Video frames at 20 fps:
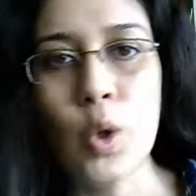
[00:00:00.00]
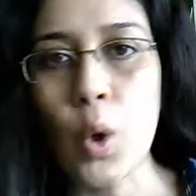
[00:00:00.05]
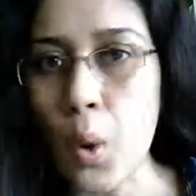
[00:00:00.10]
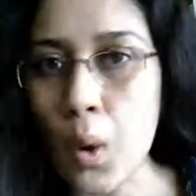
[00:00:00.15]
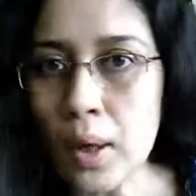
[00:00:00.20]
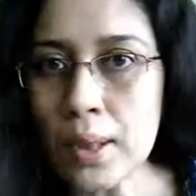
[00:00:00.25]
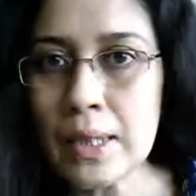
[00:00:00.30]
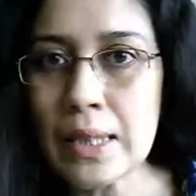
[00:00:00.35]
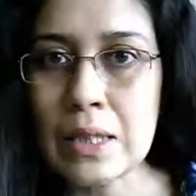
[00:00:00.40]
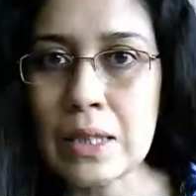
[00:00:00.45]

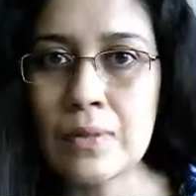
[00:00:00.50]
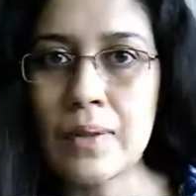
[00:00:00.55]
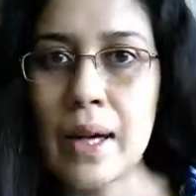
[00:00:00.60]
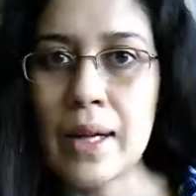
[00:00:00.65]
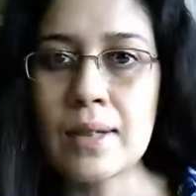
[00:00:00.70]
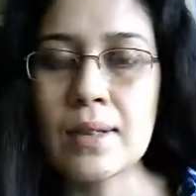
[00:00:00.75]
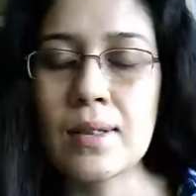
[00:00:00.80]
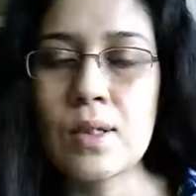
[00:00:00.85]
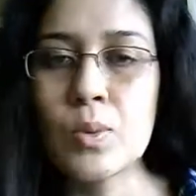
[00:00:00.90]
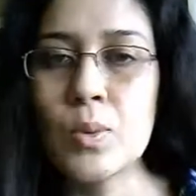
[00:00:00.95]
All these
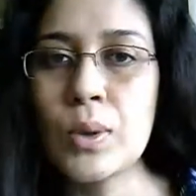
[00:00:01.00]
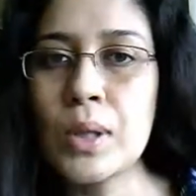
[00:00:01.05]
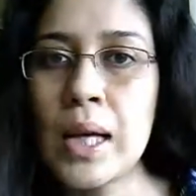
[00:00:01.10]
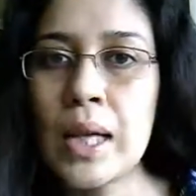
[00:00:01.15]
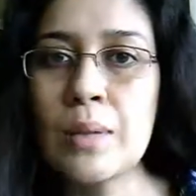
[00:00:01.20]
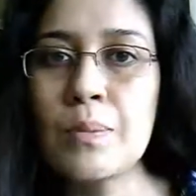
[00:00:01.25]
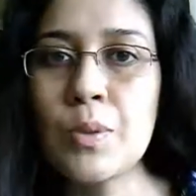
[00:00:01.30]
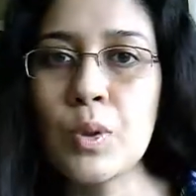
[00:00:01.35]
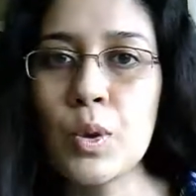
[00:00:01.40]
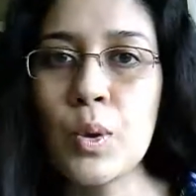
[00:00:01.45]
factors will
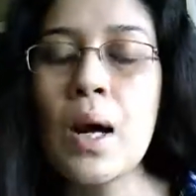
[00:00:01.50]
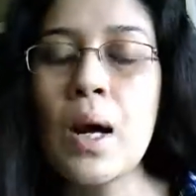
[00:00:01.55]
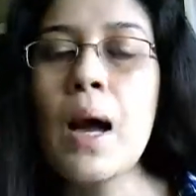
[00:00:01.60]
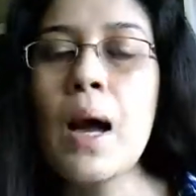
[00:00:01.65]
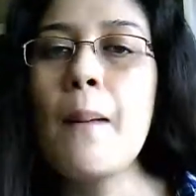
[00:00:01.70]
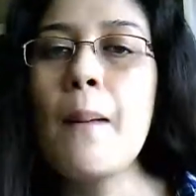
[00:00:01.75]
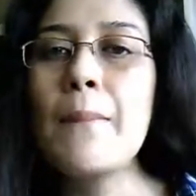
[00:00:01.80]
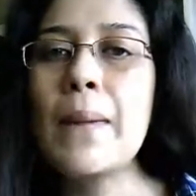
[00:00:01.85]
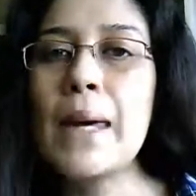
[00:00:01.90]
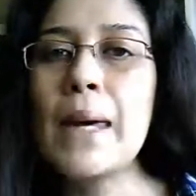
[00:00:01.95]
help you
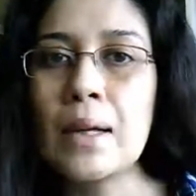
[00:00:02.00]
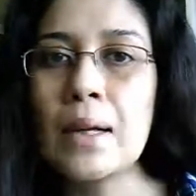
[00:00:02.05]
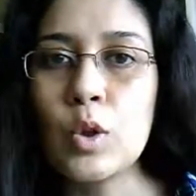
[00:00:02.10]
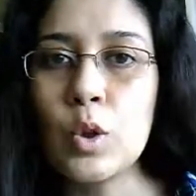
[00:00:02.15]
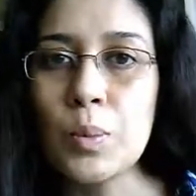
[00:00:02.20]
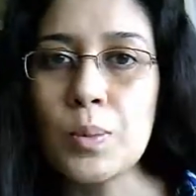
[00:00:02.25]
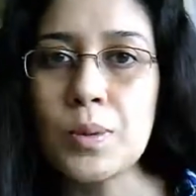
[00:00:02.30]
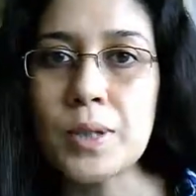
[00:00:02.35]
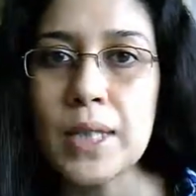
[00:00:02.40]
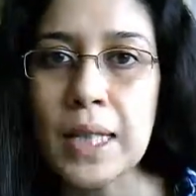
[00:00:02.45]
make an
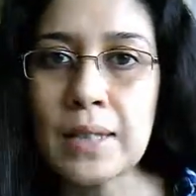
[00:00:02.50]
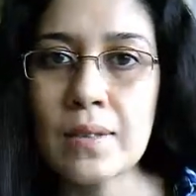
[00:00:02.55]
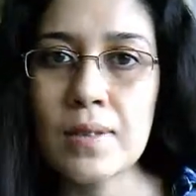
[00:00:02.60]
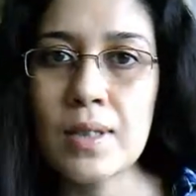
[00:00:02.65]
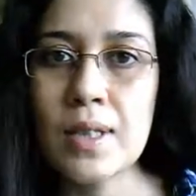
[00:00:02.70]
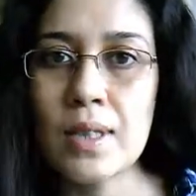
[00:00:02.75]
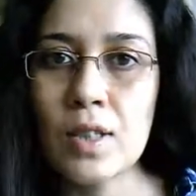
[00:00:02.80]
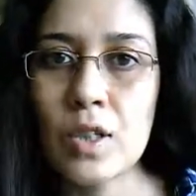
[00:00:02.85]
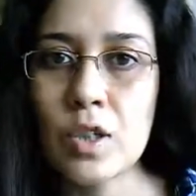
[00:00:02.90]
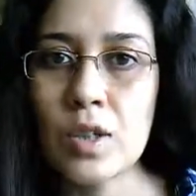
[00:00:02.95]
objective
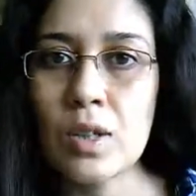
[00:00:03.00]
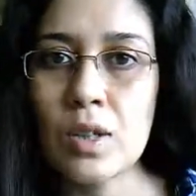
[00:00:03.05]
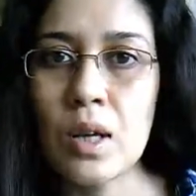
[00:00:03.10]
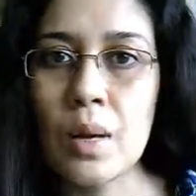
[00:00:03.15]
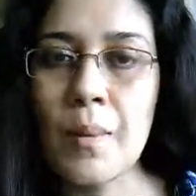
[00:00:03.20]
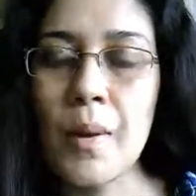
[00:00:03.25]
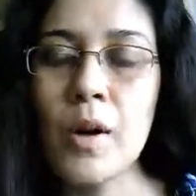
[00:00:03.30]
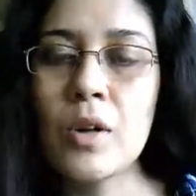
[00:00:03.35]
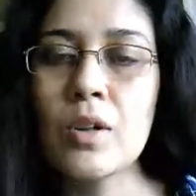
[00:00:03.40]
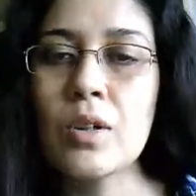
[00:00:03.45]
decision
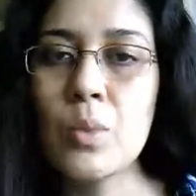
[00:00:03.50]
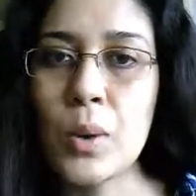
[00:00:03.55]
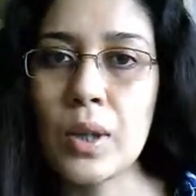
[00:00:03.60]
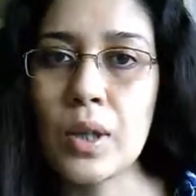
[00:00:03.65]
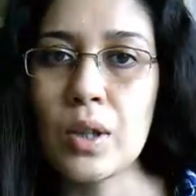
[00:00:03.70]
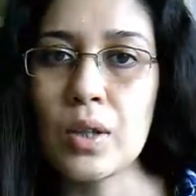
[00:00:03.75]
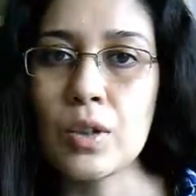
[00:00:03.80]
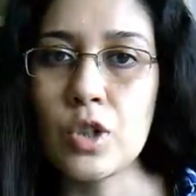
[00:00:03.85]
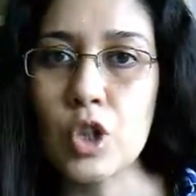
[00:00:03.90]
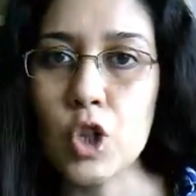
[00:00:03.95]
about whether
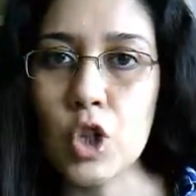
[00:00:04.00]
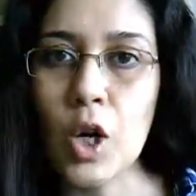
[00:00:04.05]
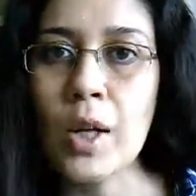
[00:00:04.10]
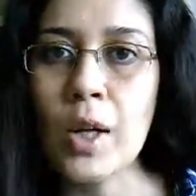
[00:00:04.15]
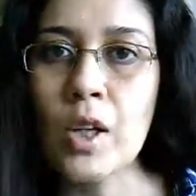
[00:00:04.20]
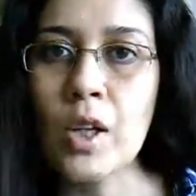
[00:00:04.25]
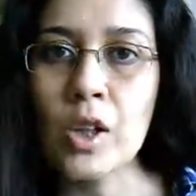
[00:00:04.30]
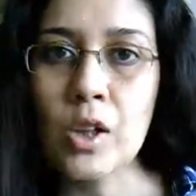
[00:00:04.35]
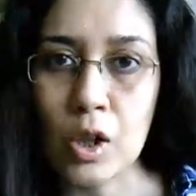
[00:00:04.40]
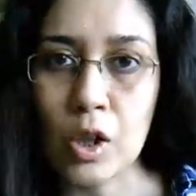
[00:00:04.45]
to join
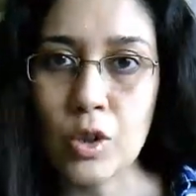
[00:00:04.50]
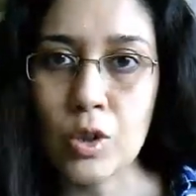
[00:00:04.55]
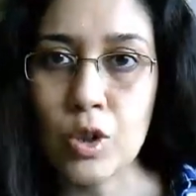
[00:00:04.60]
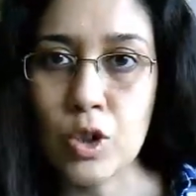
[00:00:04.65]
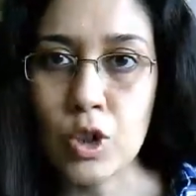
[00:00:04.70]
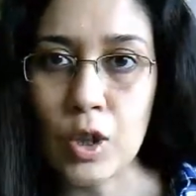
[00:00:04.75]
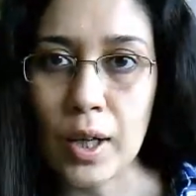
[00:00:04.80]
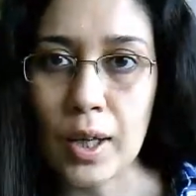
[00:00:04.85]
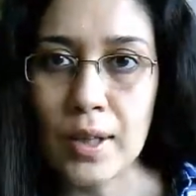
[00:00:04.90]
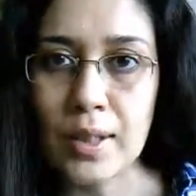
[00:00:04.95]
or not to
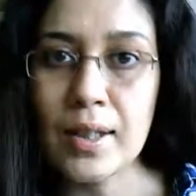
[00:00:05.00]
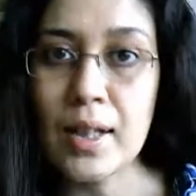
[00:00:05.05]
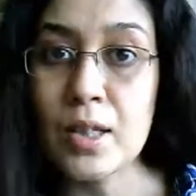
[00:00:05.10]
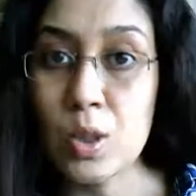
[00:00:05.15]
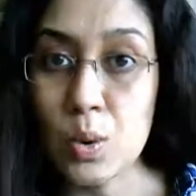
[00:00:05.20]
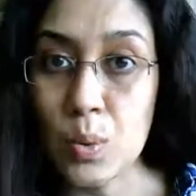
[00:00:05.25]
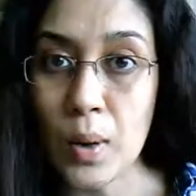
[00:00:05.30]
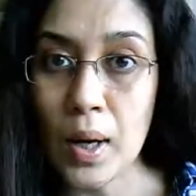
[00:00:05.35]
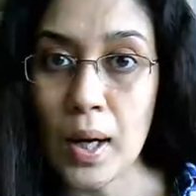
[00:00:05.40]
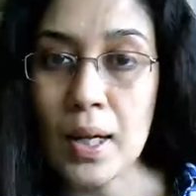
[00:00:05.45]
join.
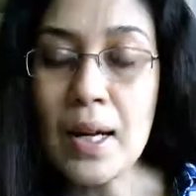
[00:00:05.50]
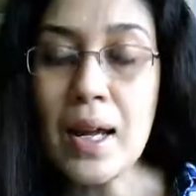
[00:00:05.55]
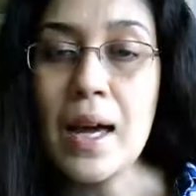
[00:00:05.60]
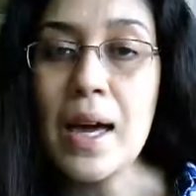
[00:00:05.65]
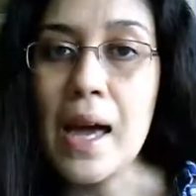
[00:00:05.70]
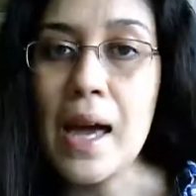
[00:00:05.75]
That's one.